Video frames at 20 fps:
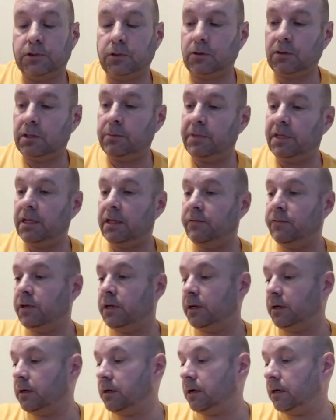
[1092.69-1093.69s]
So let me give
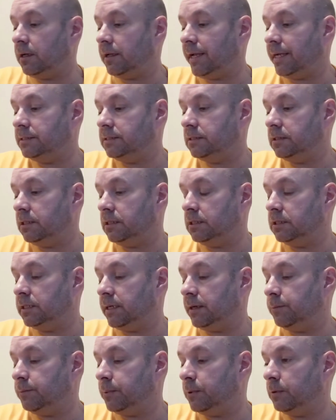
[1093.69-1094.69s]
you a classic
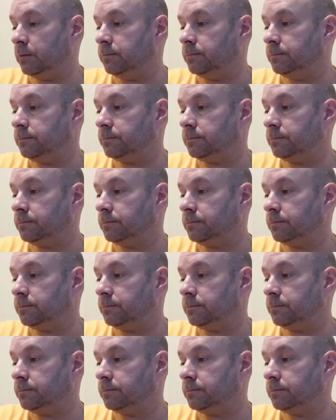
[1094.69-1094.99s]
example.